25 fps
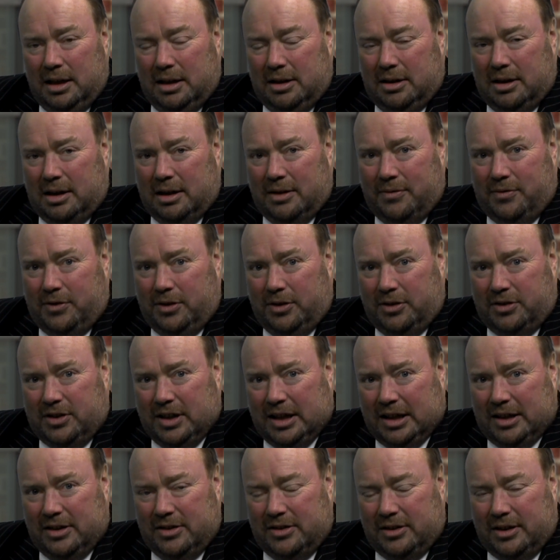a few
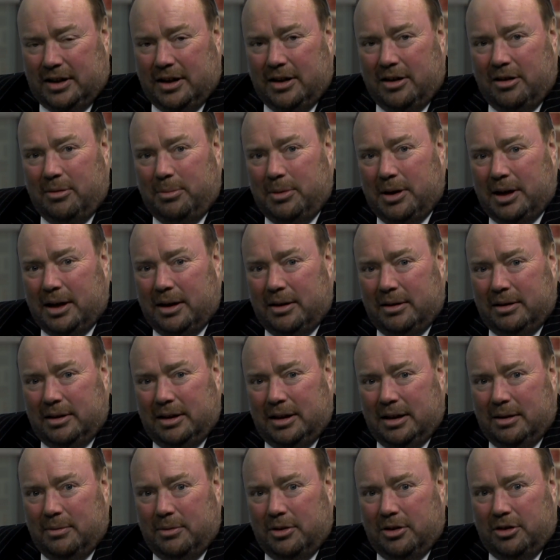seconds ago about,
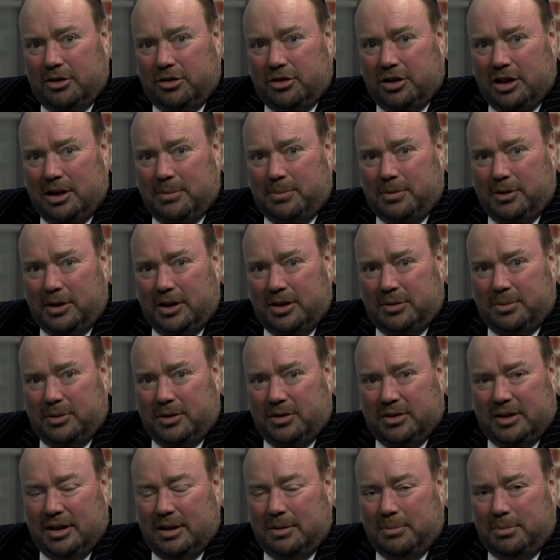you know, what the share price
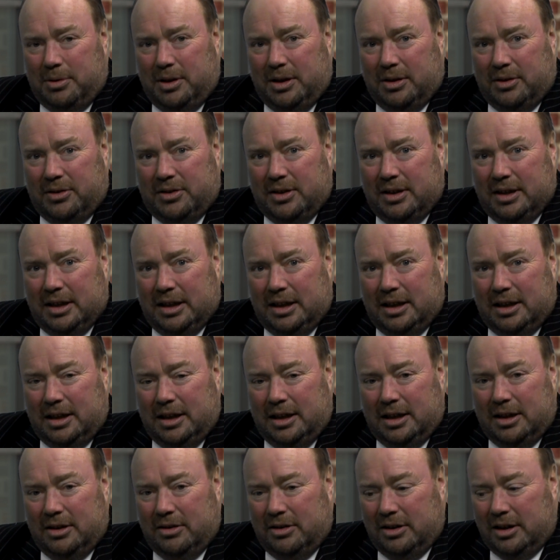was, 9p or something a
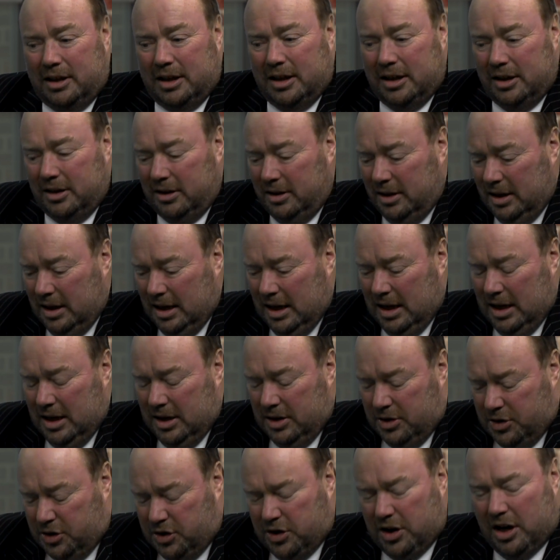year ago.
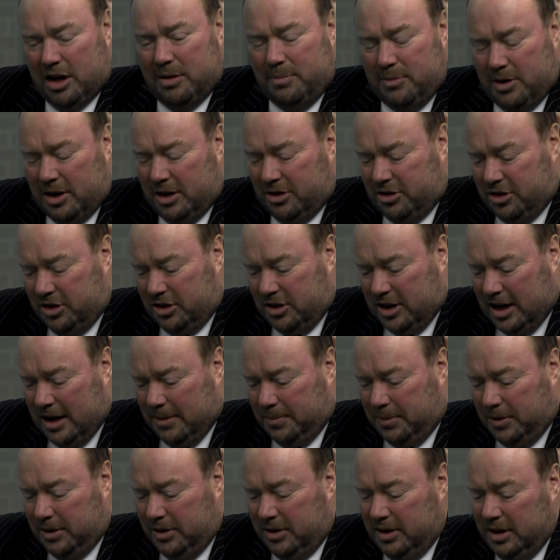So much has
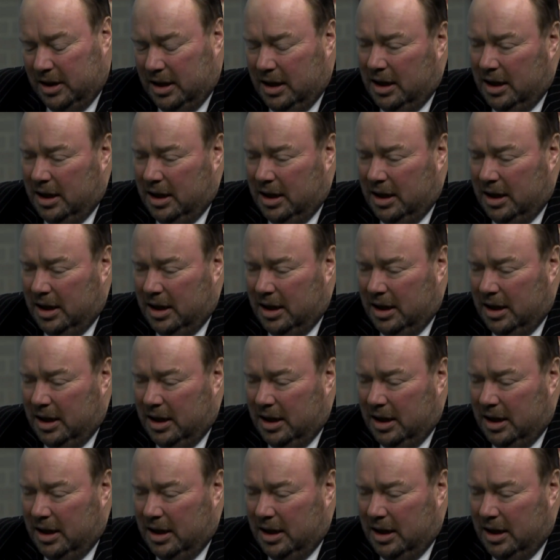happened.